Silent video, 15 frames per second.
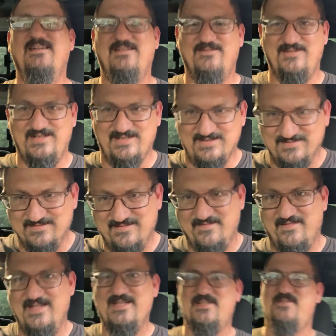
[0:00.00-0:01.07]
Well,
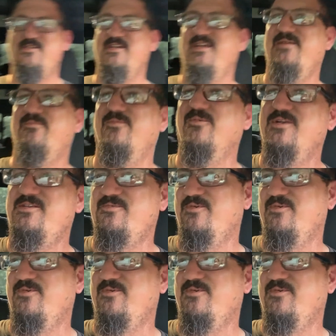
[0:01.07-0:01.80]
this Jeep, which